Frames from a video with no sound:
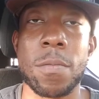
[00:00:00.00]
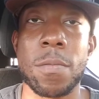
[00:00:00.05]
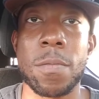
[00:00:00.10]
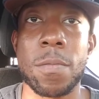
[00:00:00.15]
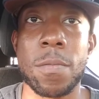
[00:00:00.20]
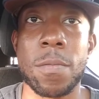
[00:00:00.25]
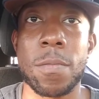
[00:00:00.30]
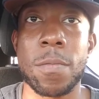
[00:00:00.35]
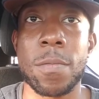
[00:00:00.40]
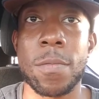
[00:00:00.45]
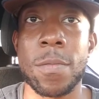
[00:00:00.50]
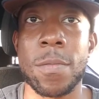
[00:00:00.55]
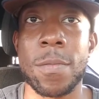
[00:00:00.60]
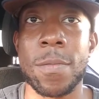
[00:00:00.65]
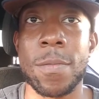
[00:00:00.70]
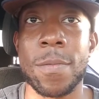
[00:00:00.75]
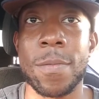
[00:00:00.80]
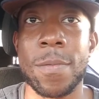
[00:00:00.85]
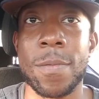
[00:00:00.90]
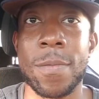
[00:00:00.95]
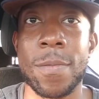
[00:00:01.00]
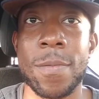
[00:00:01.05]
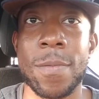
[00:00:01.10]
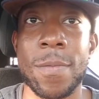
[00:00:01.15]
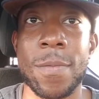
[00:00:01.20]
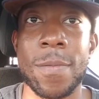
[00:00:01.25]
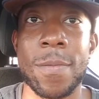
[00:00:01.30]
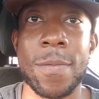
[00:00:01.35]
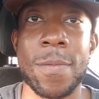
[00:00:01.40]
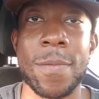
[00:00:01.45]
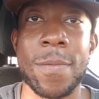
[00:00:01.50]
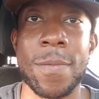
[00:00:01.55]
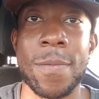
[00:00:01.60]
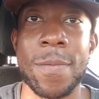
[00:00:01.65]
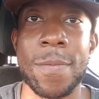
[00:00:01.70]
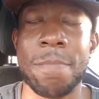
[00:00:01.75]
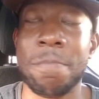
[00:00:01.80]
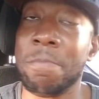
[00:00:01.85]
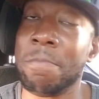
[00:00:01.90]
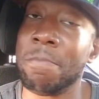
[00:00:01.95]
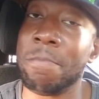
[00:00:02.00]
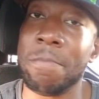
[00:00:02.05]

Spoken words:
(no one is talking)